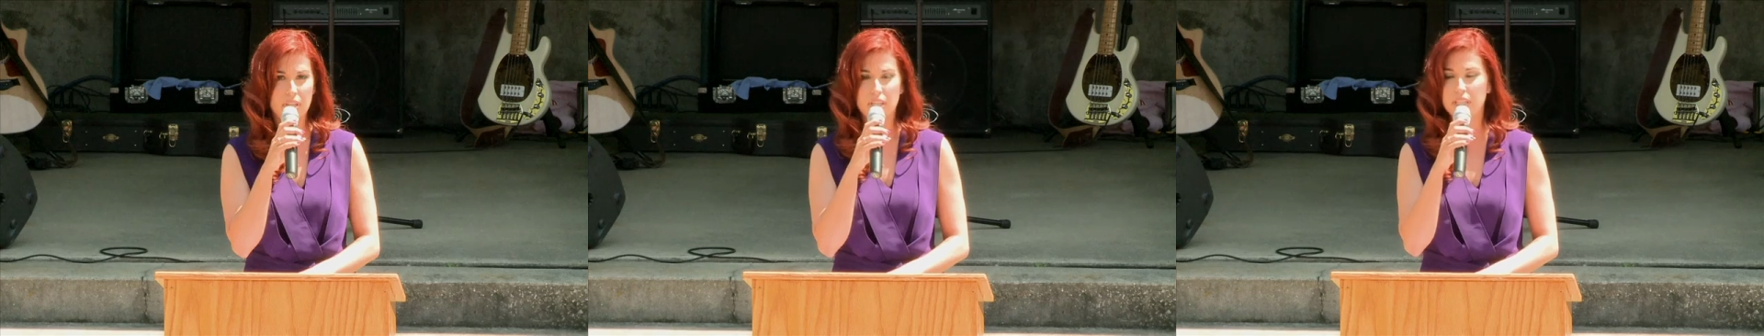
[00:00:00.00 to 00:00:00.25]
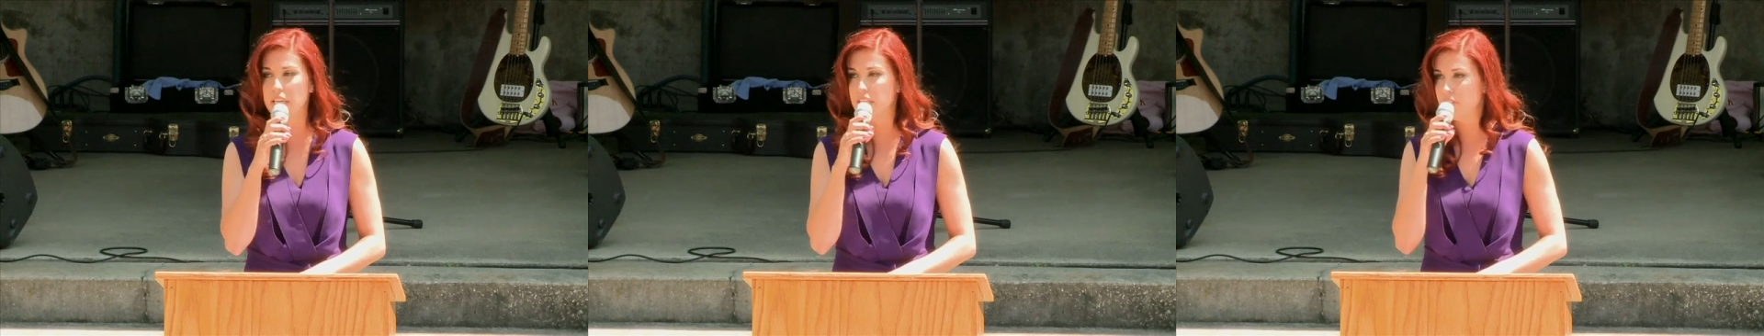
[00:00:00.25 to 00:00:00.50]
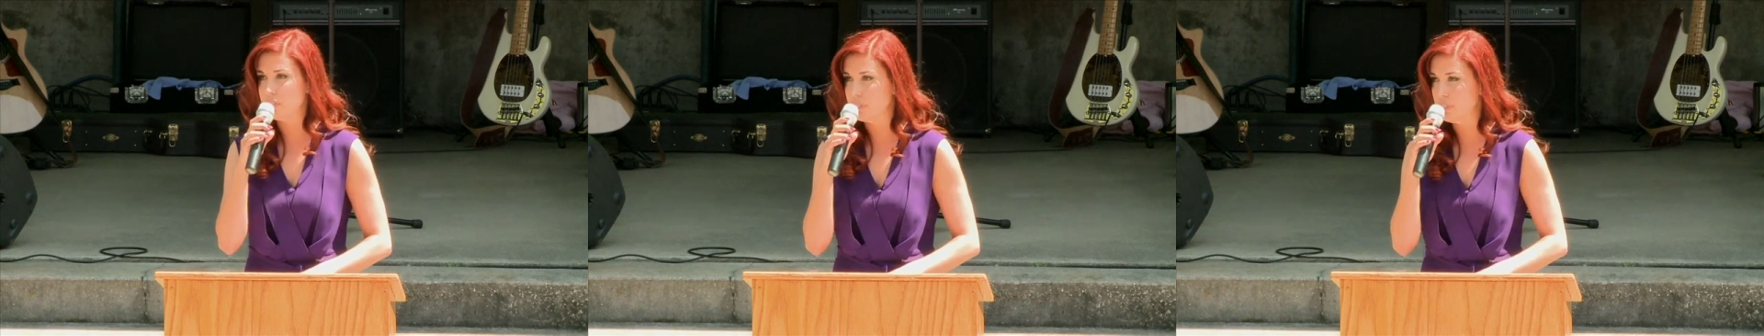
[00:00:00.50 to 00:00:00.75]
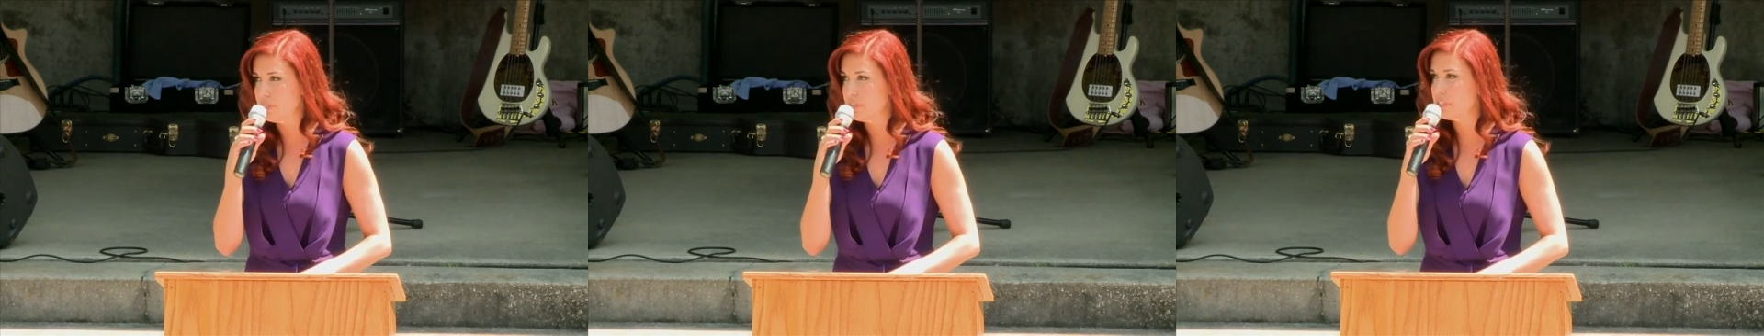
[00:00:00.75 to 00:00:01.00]
they in
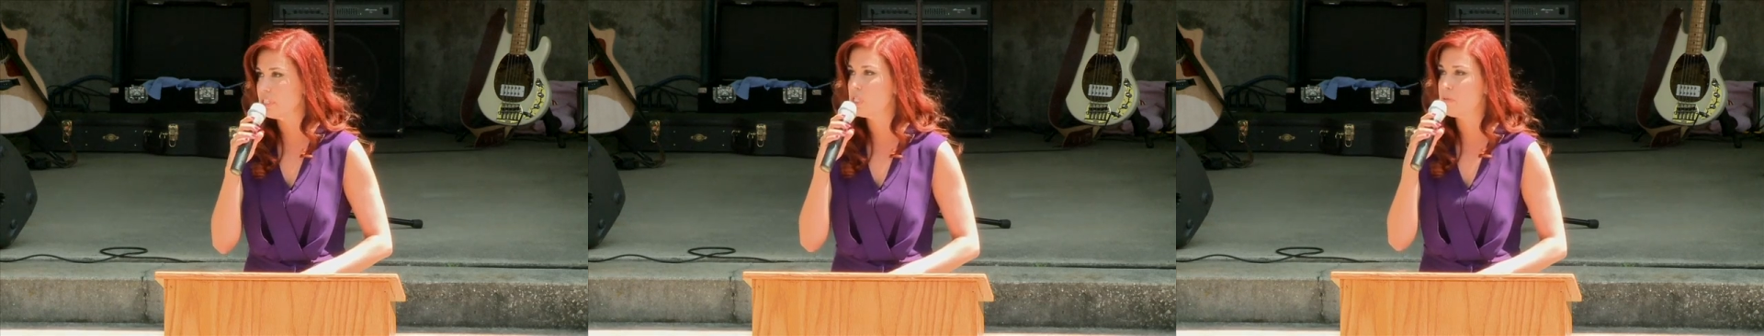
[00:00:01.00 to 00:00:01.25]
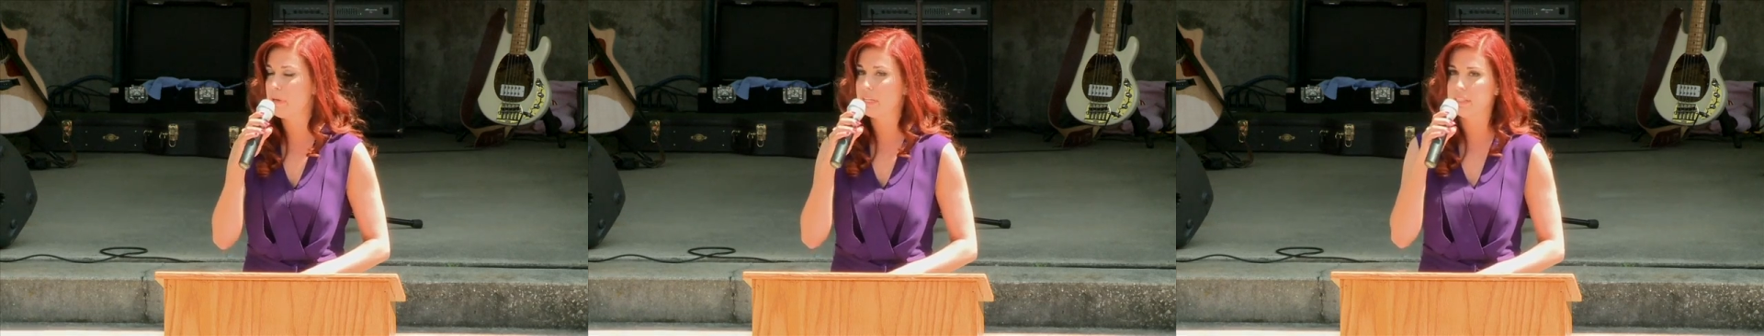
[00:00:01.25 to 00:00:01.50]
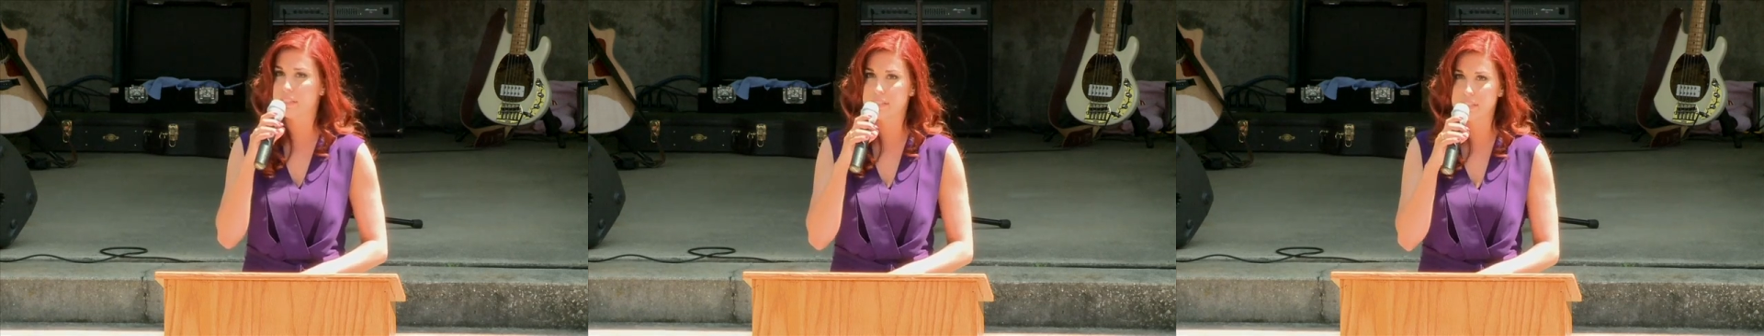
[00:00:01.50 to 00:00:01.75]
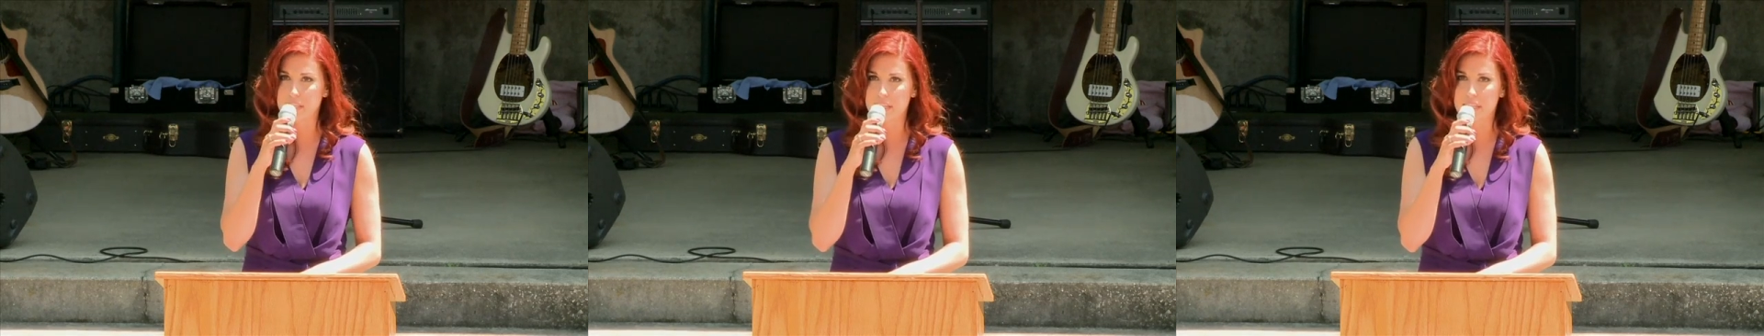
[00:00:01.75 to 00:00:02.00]
turn expect the
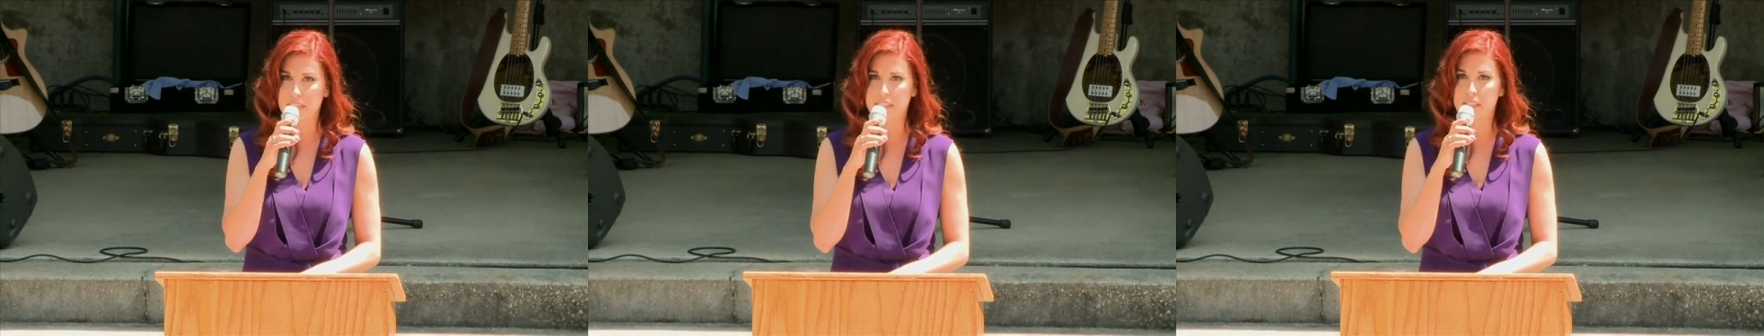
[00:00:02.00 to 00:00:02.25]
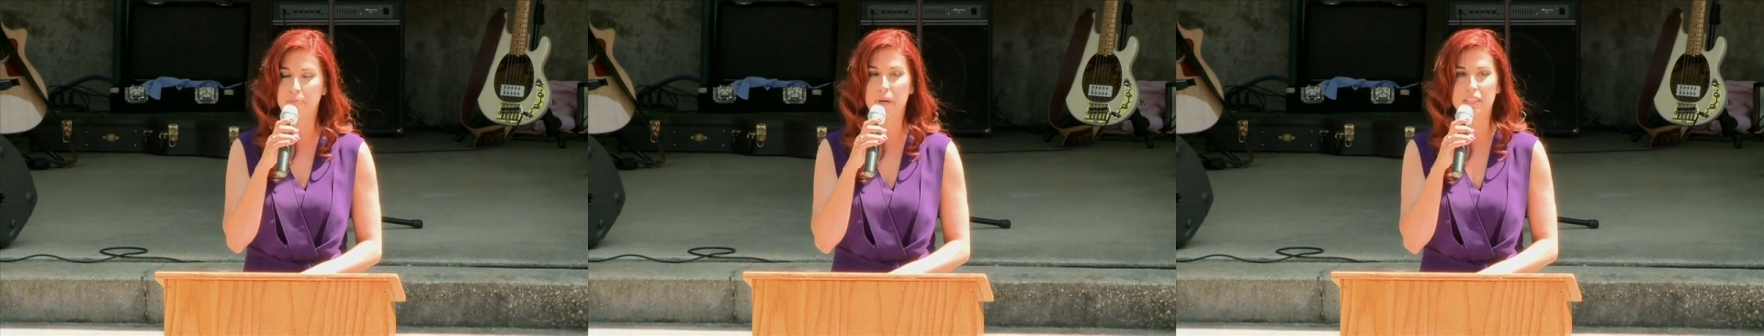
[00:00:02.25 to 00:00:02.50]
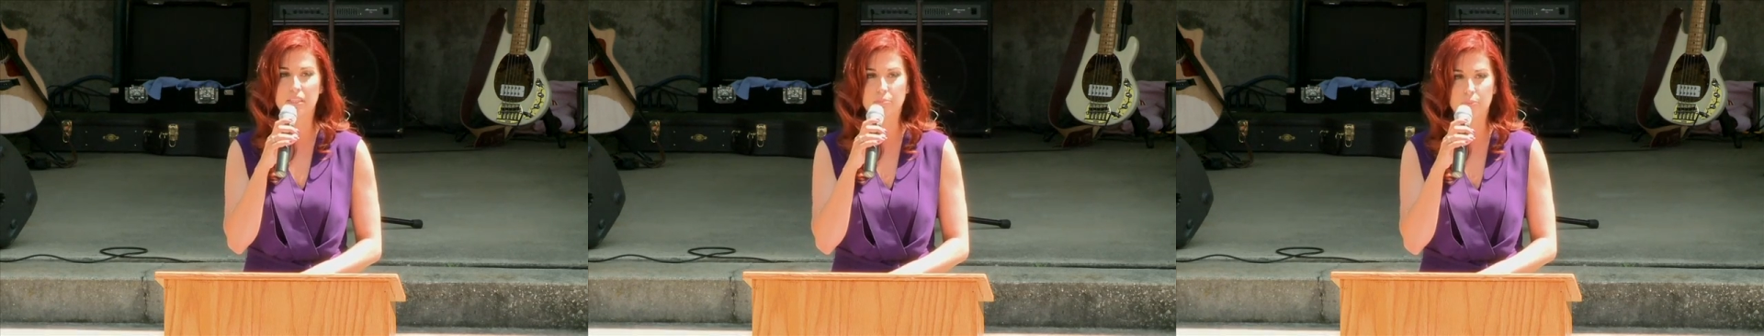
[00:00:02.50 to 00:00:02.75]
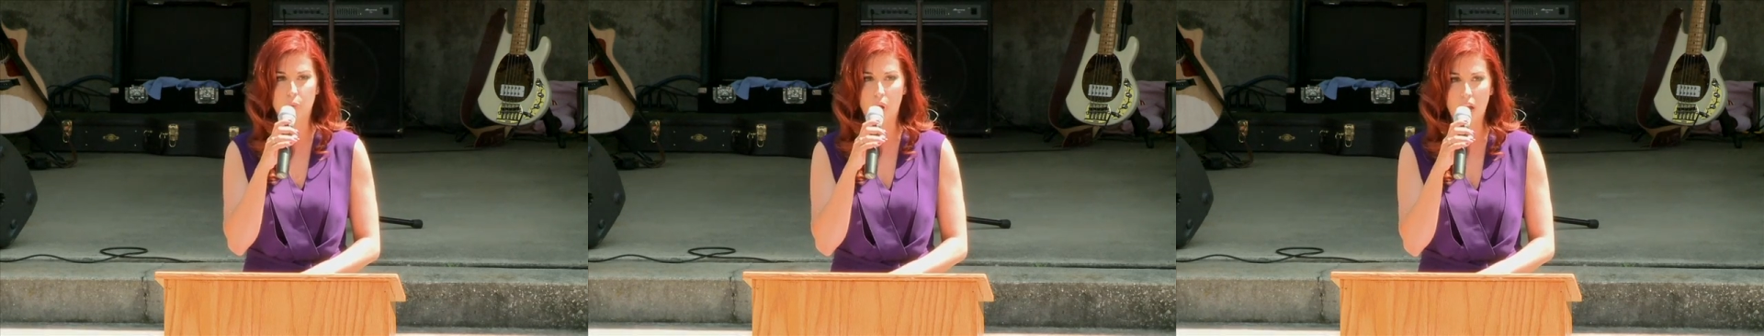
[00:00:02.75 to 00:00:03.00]
sick to pay them
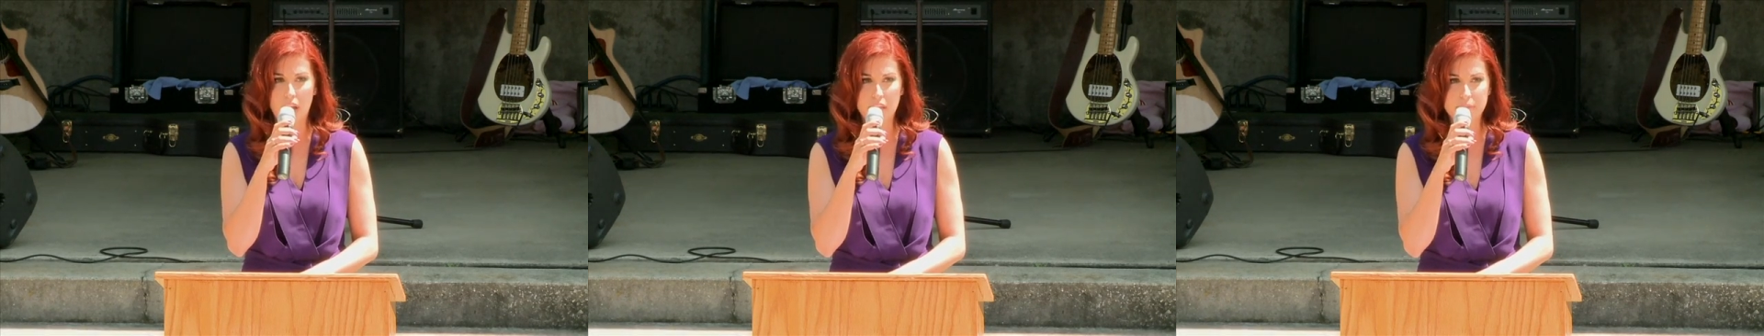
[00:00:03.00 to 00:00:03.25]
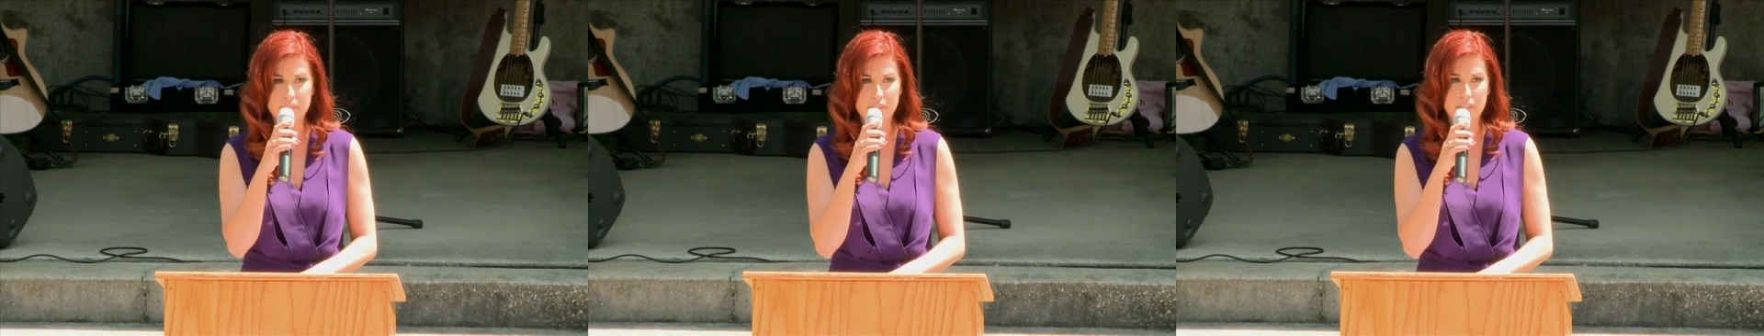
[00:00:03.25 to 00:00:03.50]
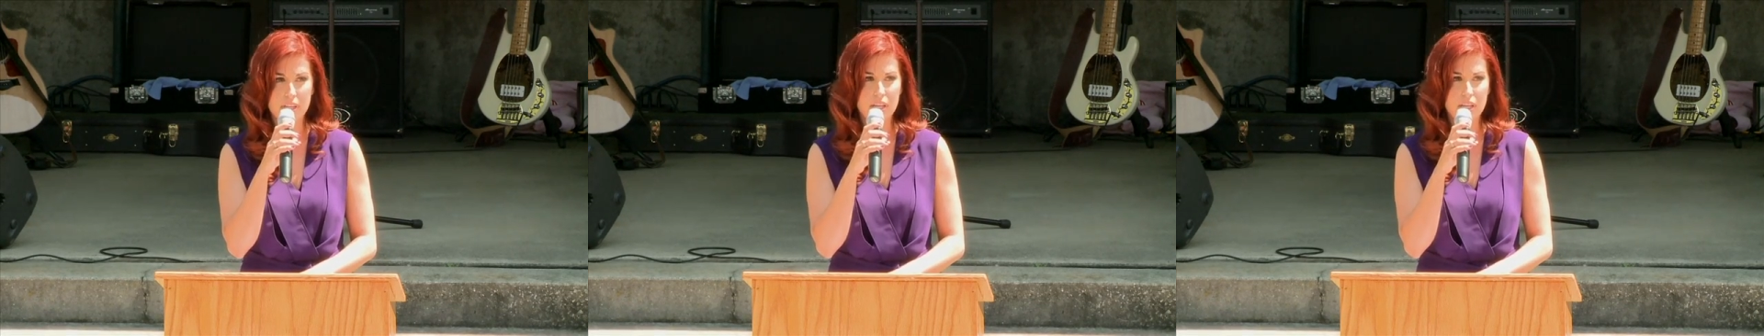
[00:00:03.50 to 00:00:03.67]
bribes